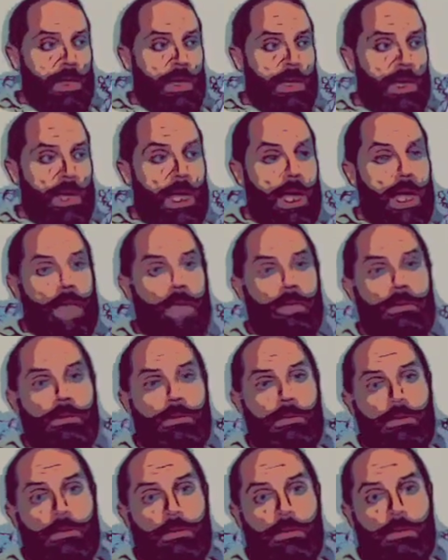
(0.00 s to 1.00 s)
and
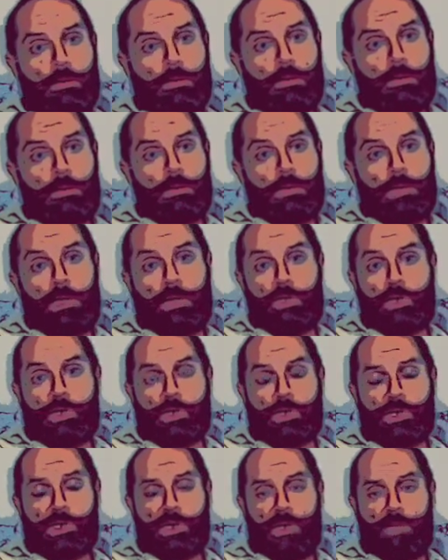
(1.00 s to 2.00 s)
teach
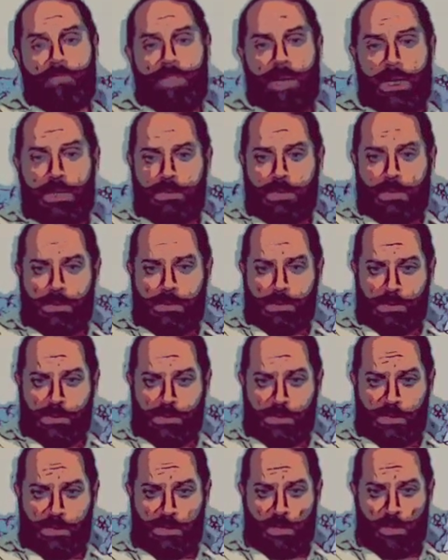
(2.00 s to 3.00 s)
us
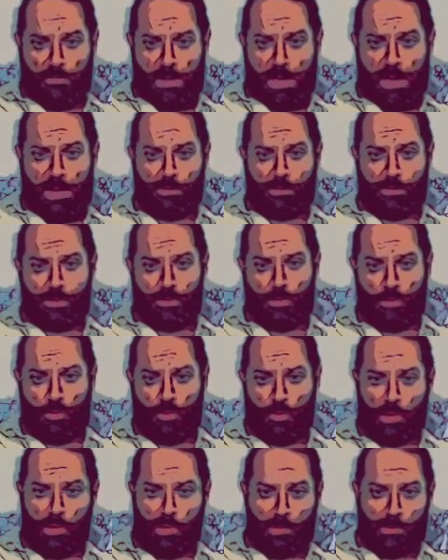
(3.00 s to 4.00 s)
opinions about the
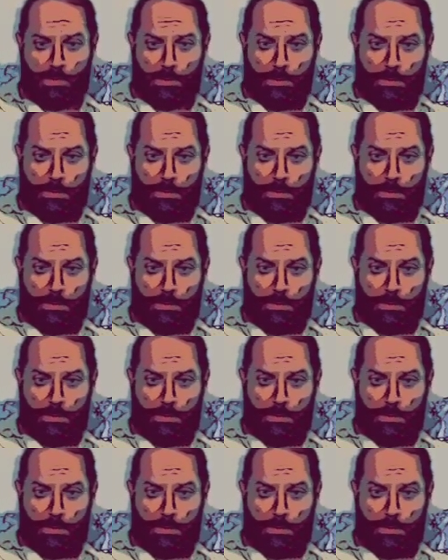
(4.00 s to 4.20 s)
world.